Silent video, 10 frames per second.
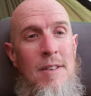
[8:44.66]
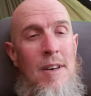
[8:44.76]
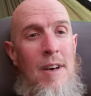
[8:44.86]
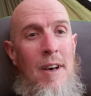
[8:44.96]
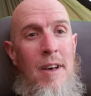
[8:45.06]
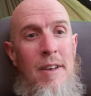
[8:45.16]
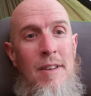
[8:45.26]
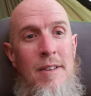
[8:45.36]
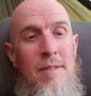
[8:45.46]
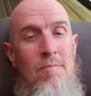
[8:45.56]
Uh,
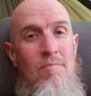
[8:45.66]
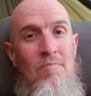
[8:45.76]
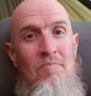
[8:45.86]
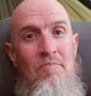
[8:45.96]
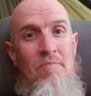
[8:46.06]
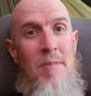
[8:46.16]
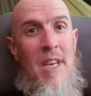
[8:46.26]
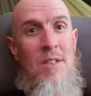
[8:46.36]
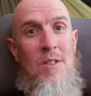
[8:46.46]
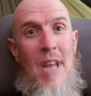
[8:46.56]

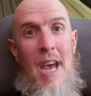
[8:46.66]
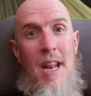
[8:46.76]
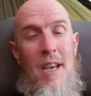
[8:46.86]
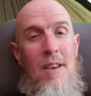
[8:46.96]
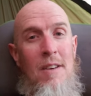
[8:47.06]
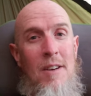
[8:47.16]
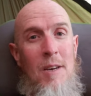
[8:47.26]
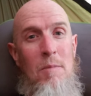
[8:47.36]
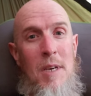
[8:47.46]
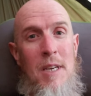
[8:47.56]
ecstatic. I
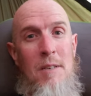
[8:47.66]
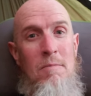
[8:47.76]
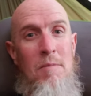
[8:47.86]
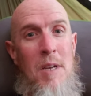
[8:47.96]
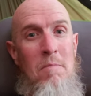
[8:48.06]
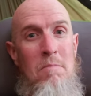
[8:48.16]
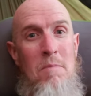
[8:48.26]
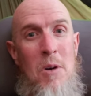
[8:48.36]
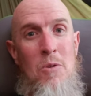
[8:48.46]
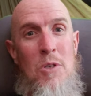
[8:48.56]
mean,
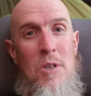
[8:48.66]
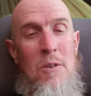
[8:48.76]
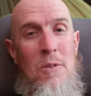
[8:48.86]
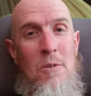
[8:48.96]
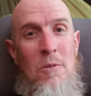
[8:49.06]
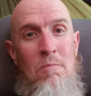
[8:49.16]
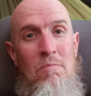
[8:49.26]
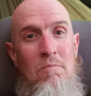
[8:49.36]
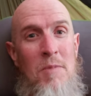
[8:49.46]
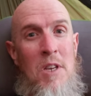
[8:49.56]
emotional,
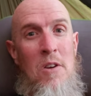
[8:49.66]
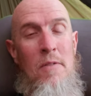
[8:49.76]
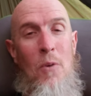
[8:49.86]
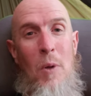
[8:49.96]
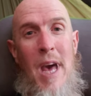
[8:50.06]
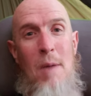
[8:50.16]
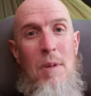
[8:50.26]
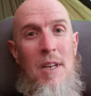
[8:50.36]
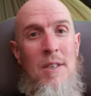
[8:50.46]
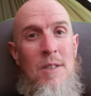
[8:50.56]
tearful
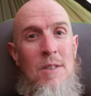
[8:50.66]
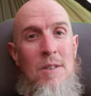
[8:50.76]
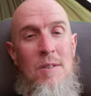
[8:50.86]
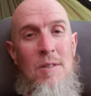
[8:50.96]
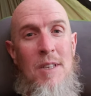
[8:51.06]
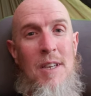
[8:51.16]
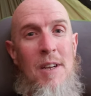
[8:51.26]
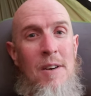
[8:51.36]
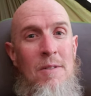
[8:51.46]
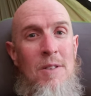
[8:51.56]
happiness. You
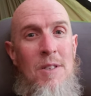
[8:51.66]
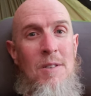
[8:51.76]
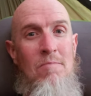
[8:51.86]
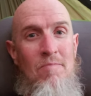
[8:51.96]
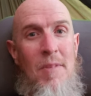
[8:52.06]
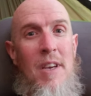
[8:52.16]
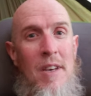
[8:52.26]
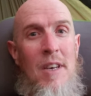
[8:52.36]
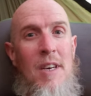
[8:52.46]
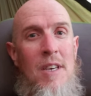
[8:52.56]
know, just
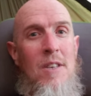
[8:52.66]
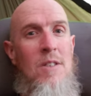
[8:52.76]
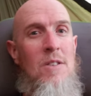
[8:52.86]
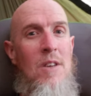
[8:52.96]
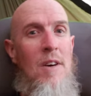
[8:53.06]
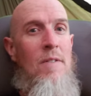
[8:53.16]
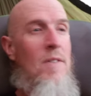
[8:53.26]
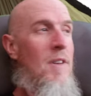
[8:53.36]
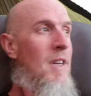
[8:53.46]
good stuff.